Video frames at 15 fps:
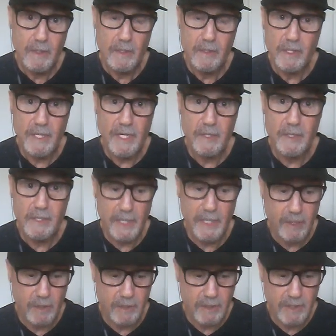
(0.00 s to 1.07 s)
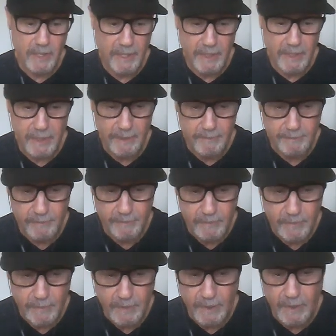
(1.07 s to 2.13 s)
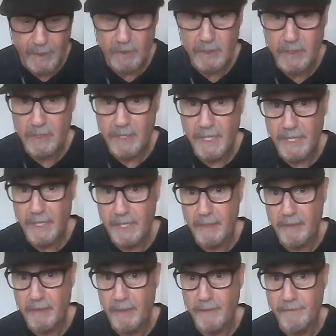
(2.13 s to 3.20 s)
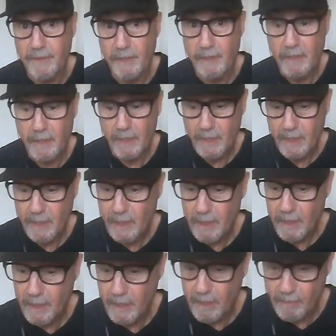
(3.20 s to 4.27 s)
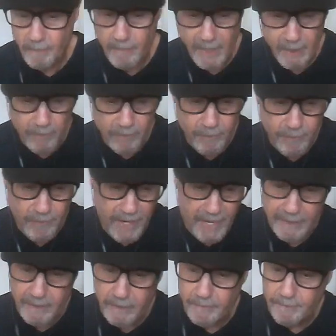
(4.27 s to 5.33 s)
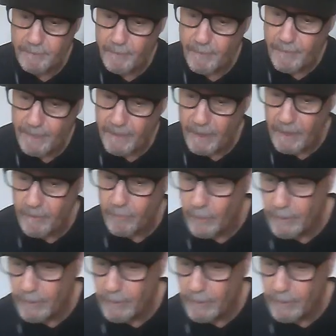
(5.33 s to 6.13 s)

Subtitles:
It's there to take our identity. It's identity theft. Matter of fact, if